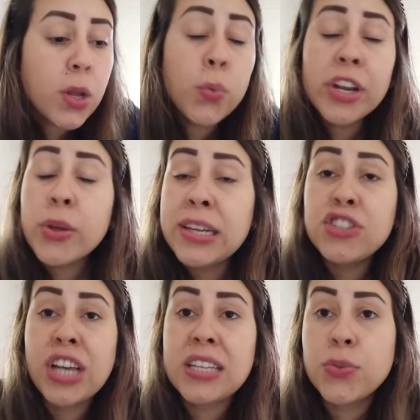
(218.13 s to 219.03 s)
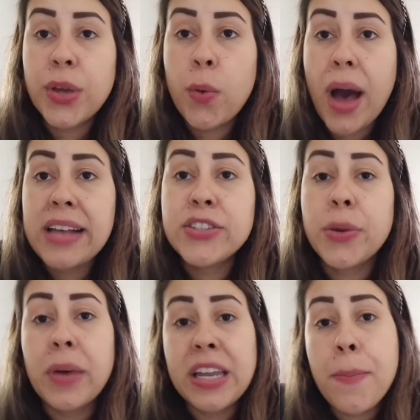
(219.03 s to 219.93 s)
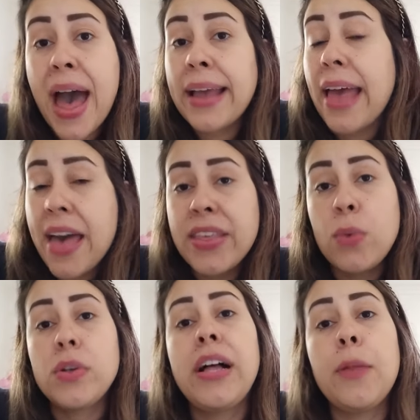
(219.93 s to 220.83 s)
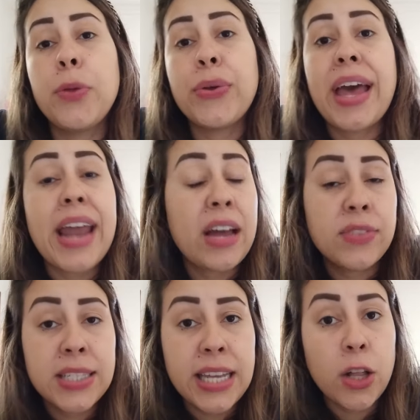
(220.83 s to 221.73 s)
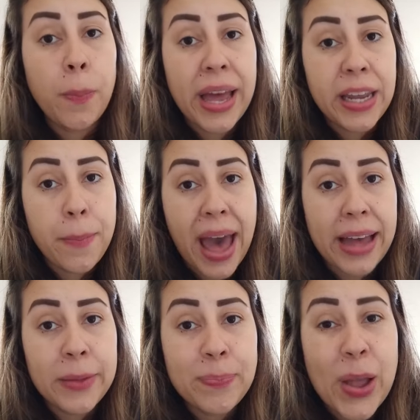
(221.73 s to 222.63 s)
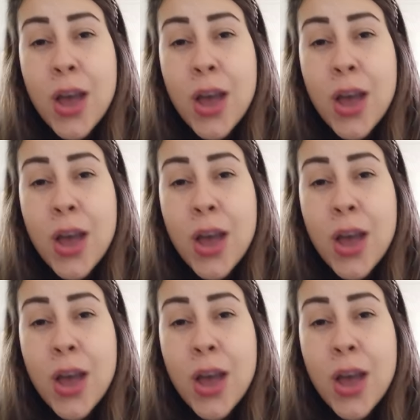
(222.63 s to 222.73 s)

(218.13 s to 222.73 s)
where you can just request your money back and they will help you get every single penny back.